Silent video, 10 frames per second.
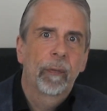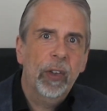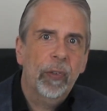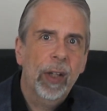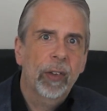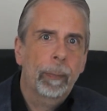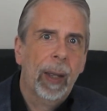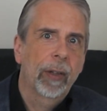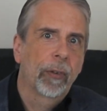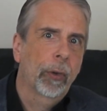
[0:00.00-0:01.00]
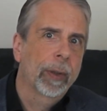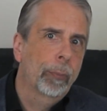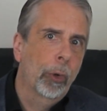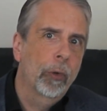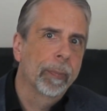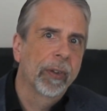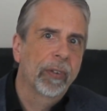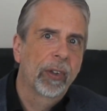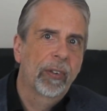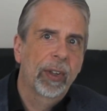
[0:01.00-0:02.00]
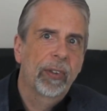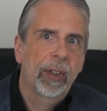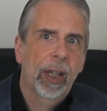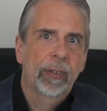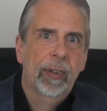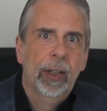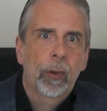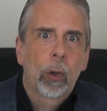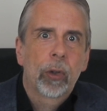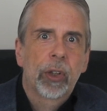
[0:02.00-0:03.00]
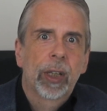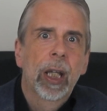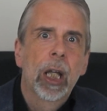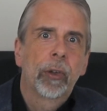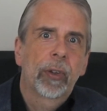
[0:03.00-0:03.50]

This then depends on improvements in CCS technology